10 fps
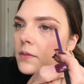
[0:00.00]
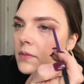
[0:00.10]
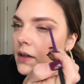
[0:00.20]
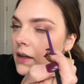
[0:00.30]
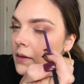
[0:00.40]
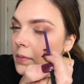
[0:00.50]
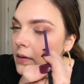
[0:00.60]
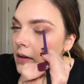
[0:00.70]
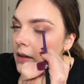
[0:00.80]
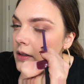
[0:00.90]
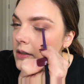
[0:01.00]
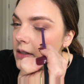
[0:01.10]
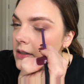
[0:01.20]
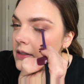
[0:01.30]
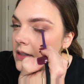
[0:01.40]
I'm going to put
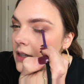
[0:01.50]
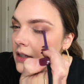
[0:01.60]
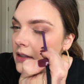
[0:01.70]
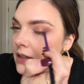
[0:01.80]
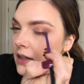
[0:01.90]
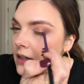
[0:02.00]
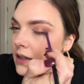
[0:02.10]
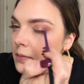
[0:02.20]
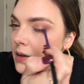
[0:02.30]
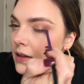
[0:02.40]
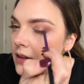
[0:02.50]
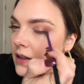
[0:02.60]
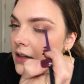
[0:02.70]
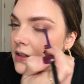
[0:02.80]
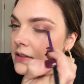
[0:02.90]
just a tiny bit of
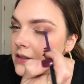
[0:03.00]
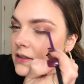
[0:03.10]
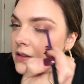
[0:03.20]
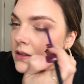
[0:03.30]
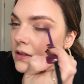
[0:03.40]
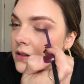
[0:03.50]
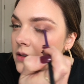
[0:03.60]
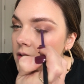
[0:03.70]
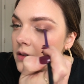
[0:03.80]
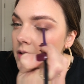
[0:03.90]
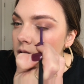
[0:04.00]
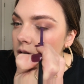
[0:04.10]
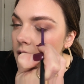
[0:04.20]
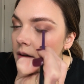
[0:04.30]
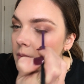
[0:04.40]
this
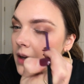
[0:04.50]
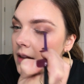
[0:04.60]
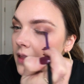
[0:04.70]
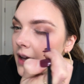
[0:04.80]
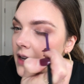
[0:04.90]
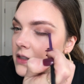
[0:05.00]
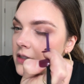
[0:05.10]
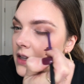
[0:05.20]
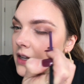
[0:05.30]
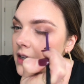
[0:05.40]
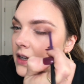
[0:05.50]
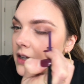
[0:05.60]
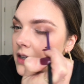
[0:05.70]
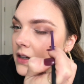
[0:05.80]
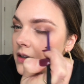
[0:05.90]
on my lash
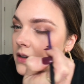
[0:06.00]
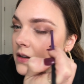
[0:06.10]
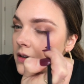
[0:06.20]
line.